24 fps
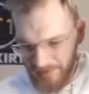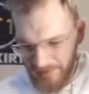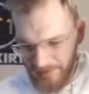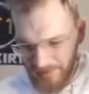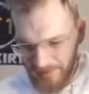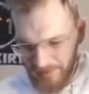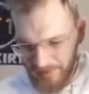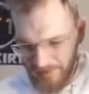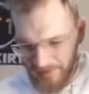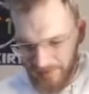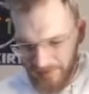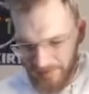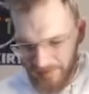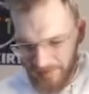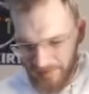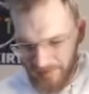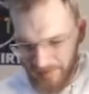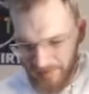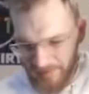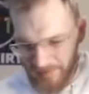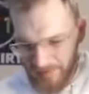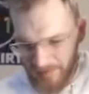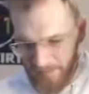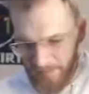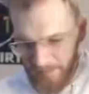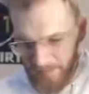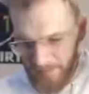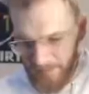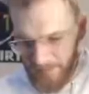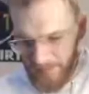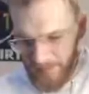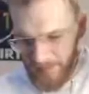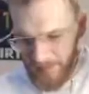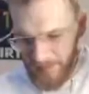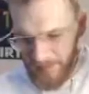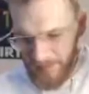
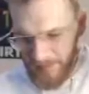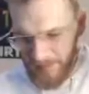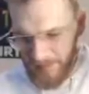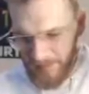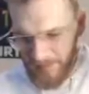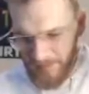No one is speaking in this clip.